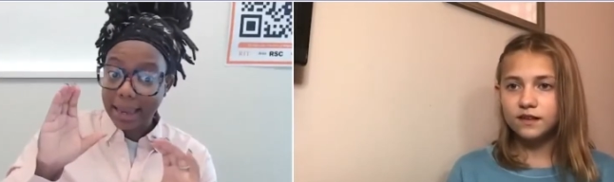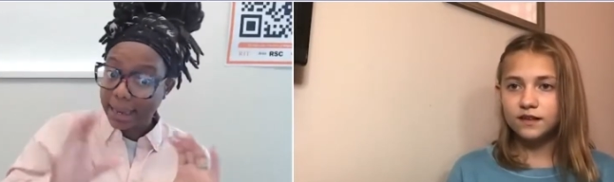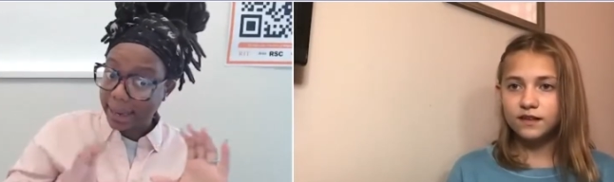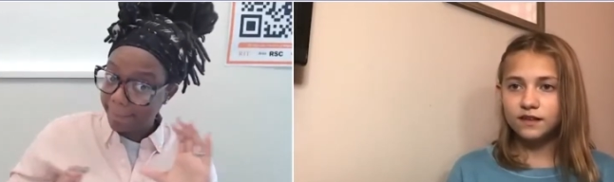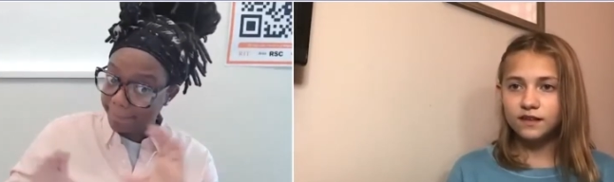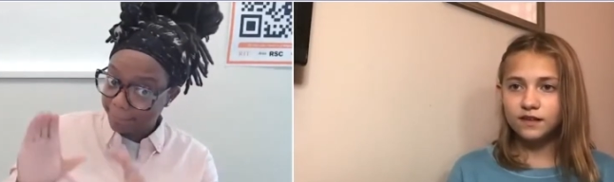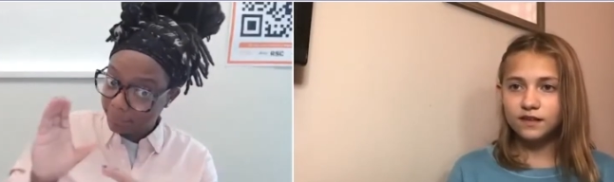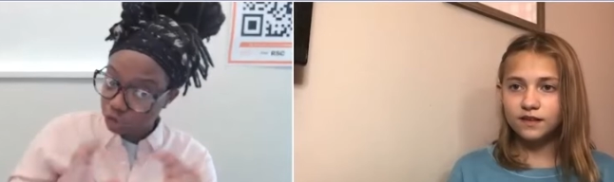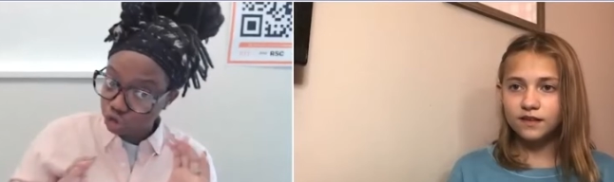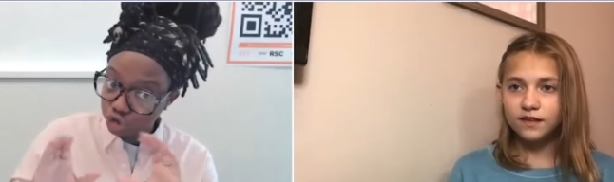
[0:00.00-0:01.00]
Speaker 1: That's a
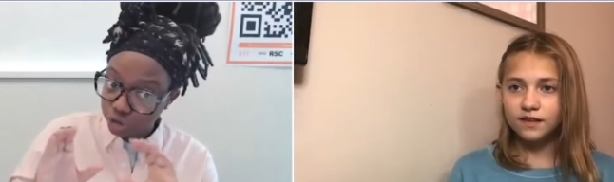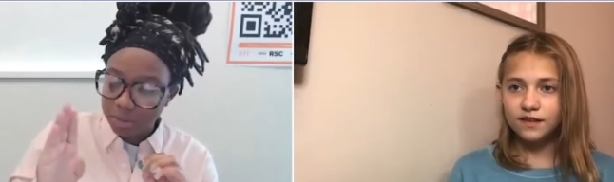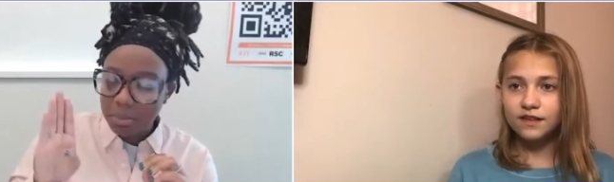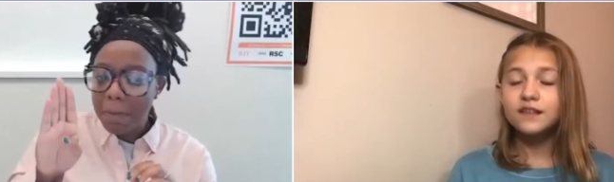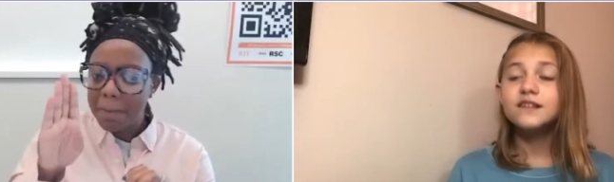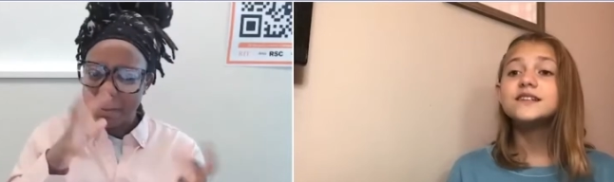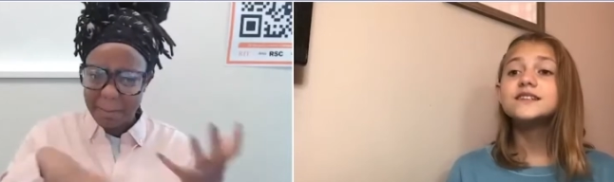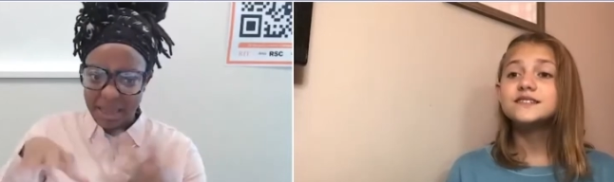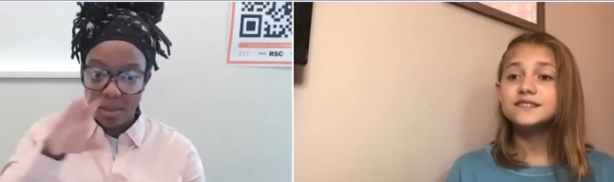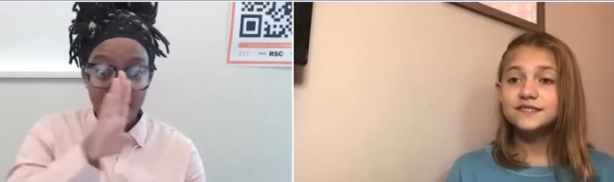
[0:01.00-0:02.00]
mix of
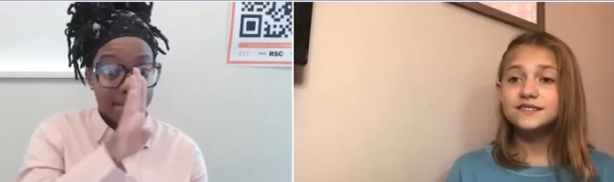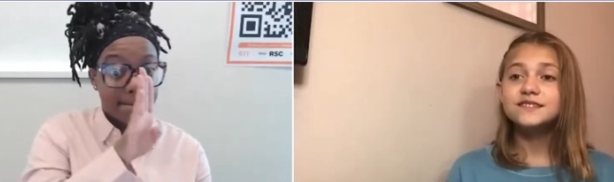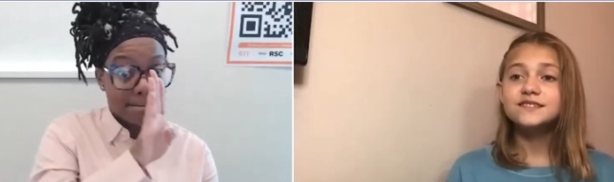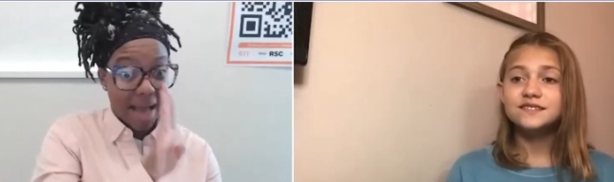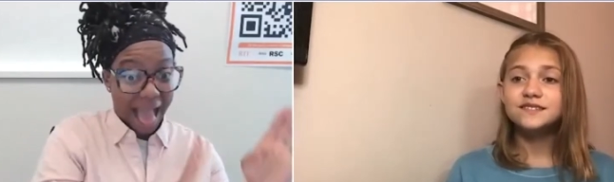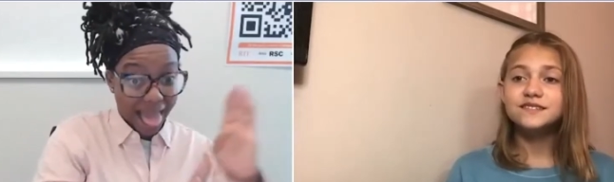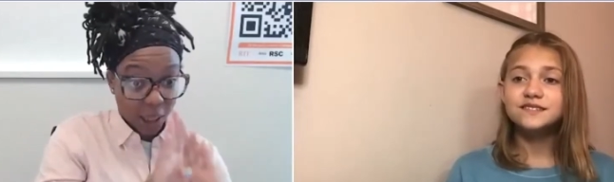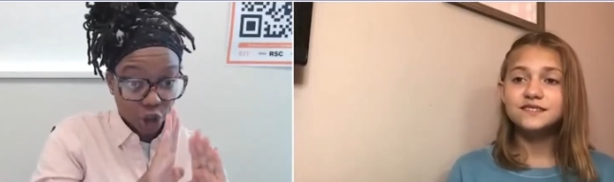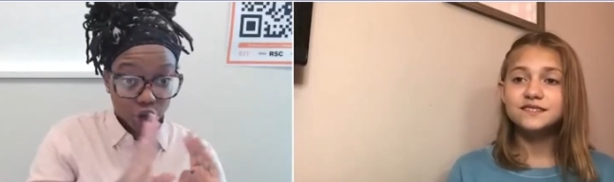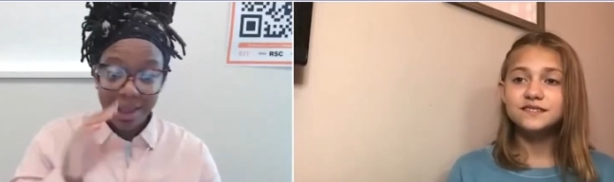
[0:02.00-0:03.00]
biology and
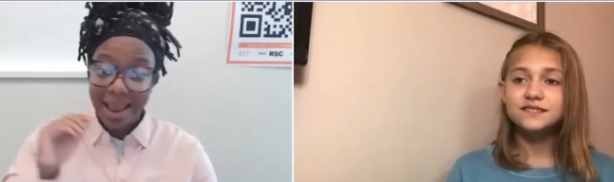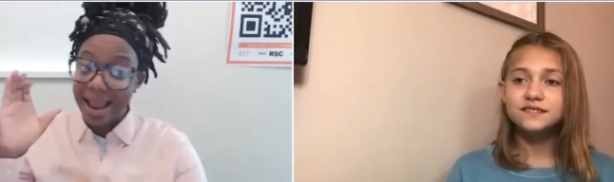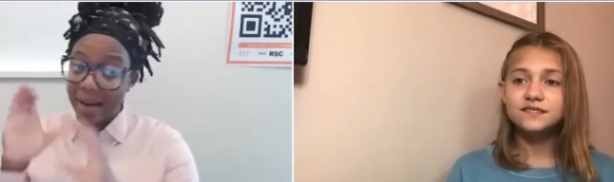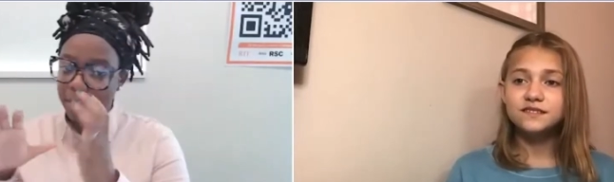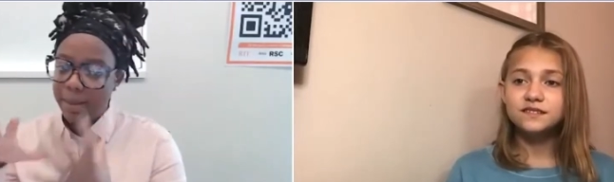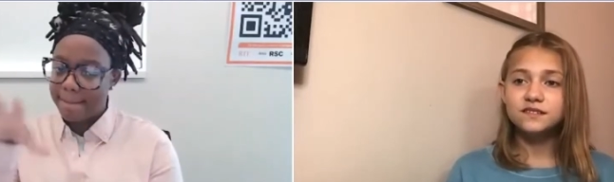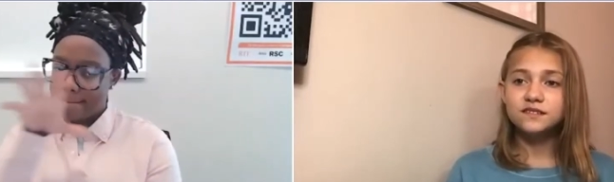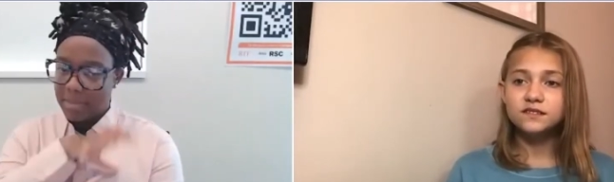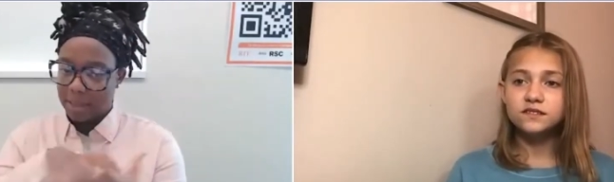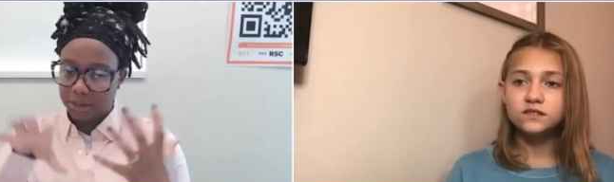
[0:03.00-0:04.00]
chemistry.
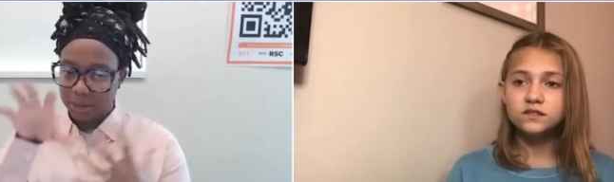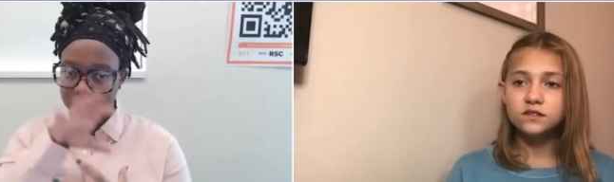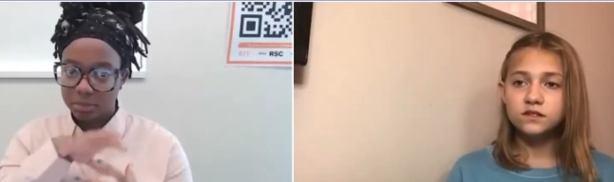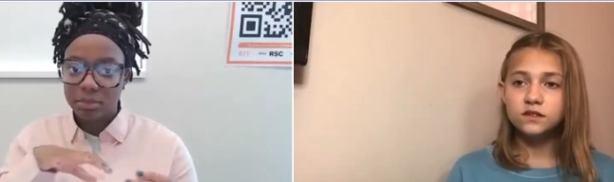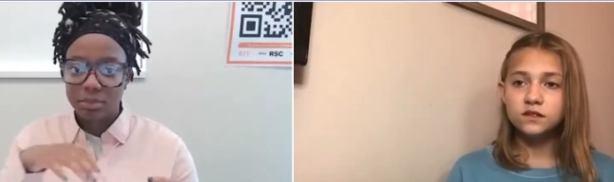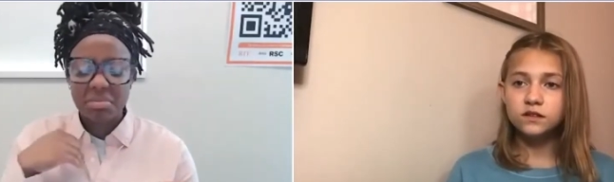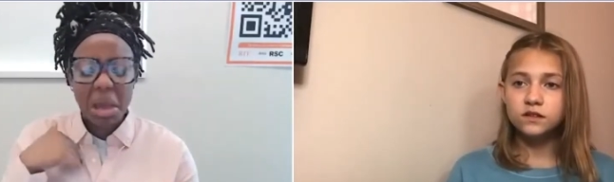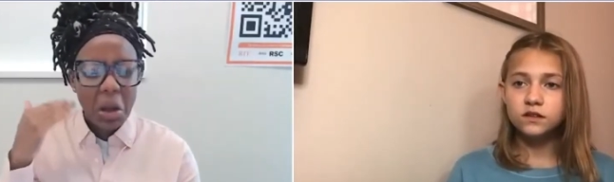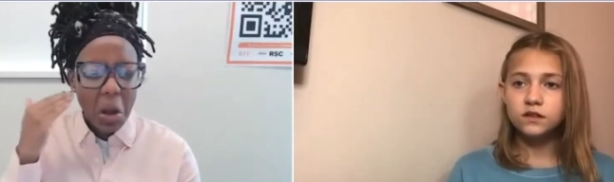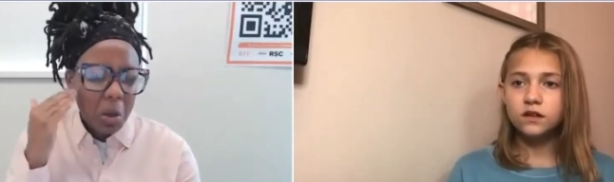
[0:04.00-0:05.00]
I know a
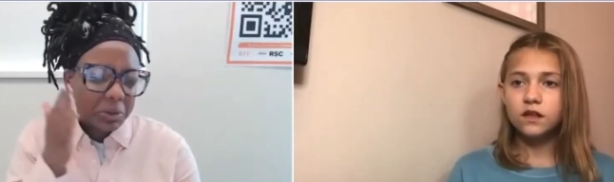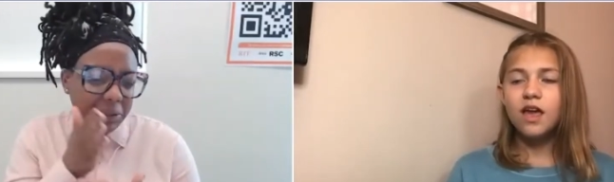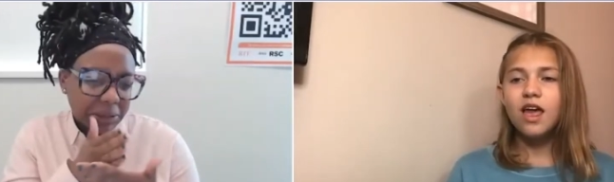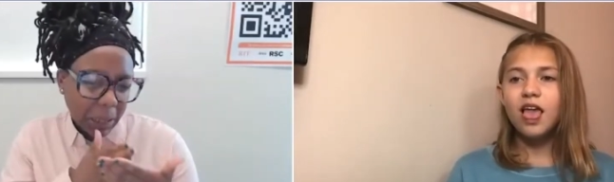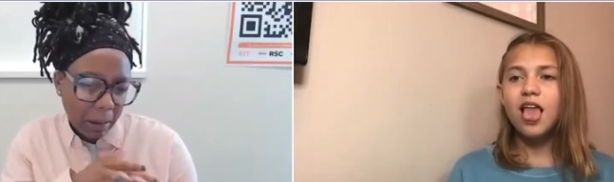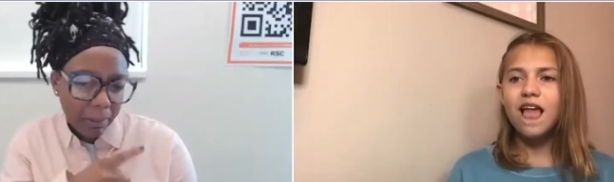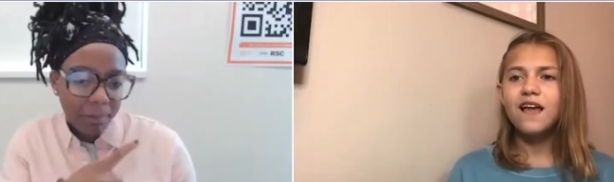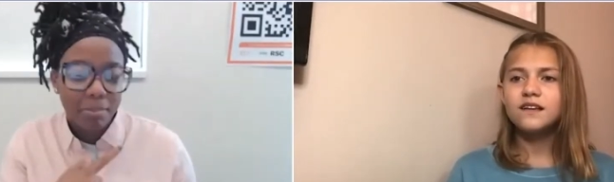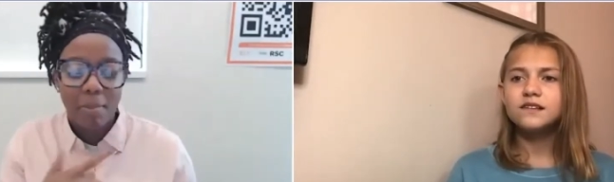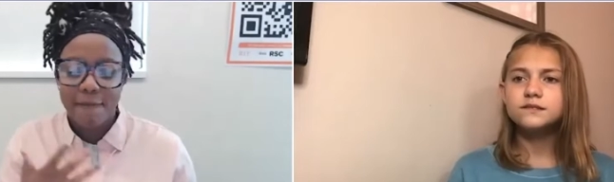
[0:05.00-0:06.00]
little bit about
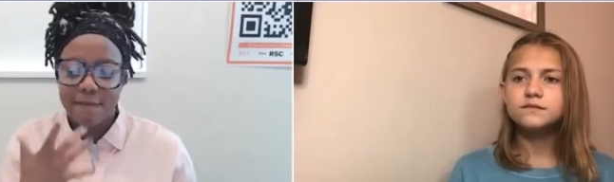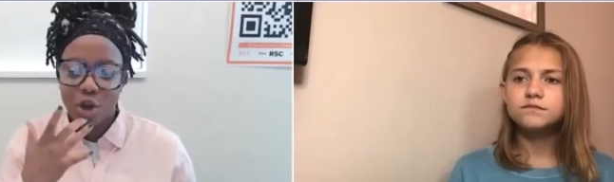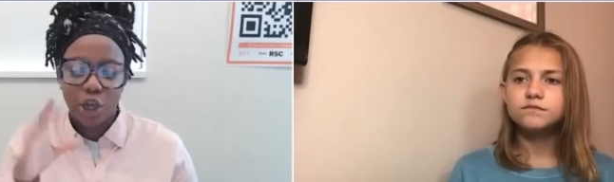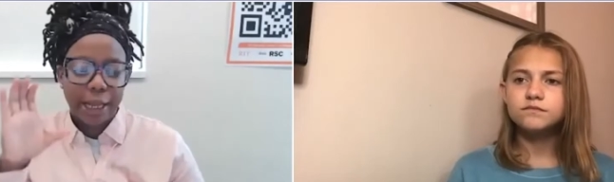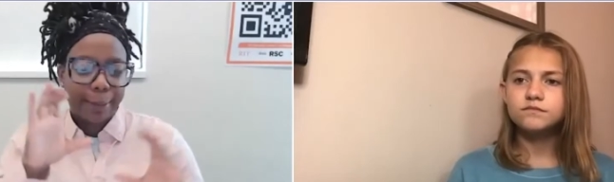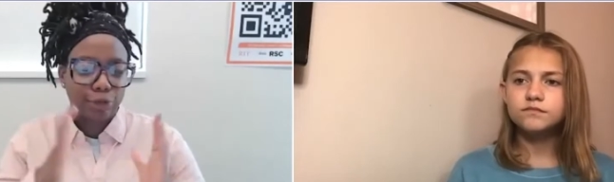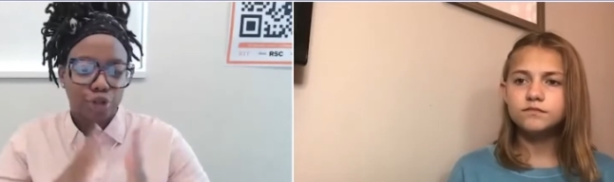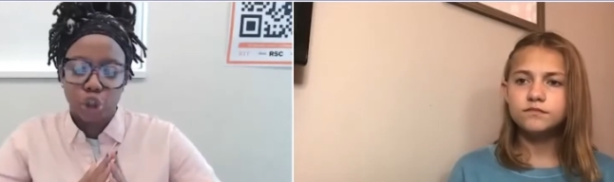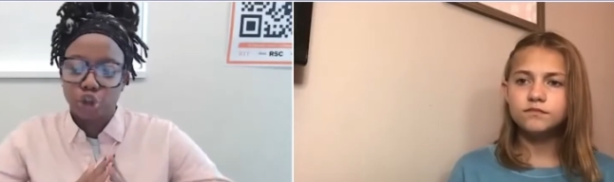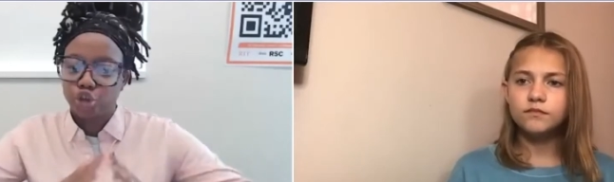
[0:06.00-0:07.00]
biochem, but I prefer
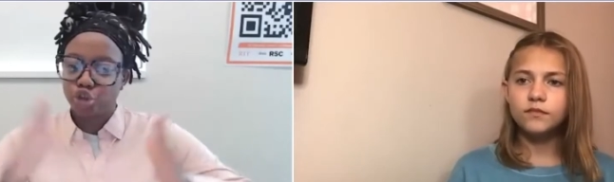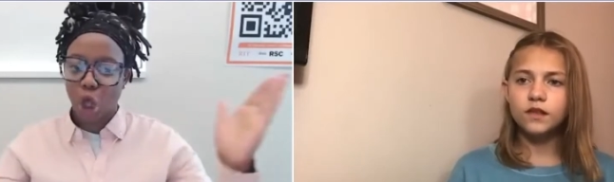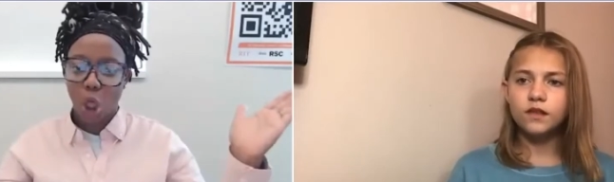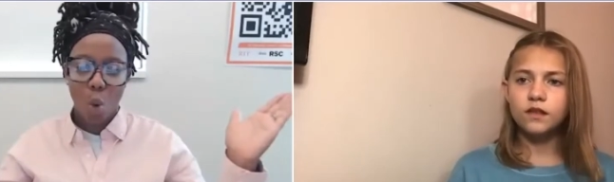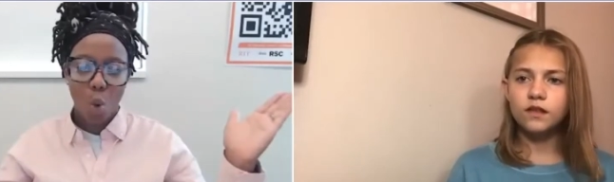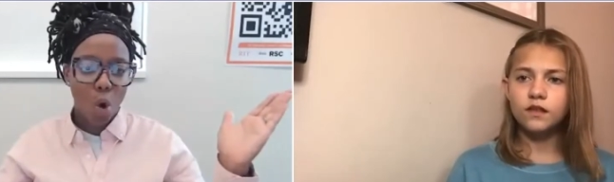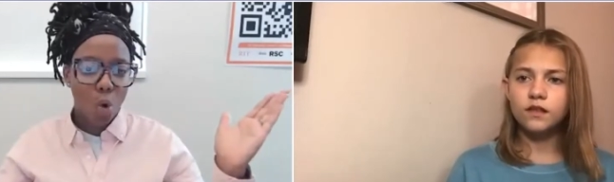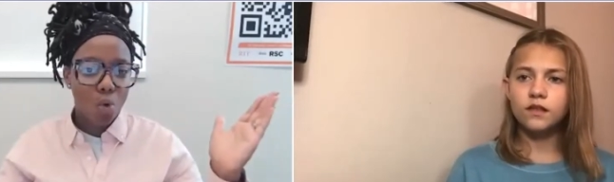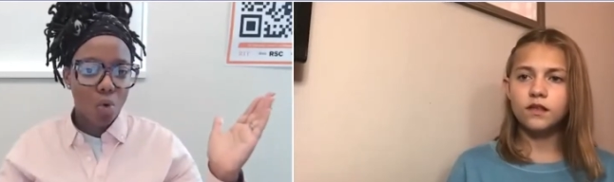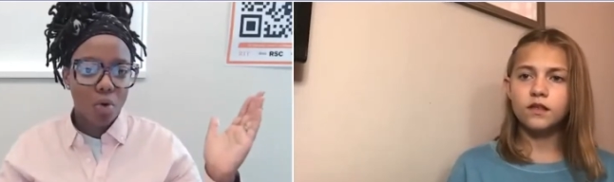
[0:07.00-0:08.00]
general chemistry.
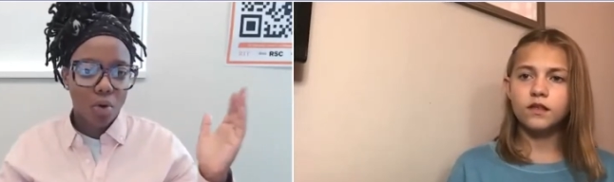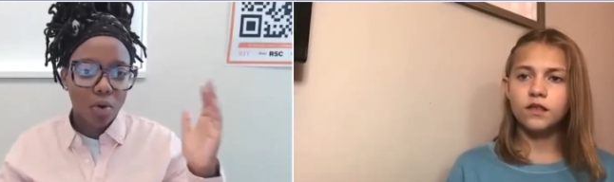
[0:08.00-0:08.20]
So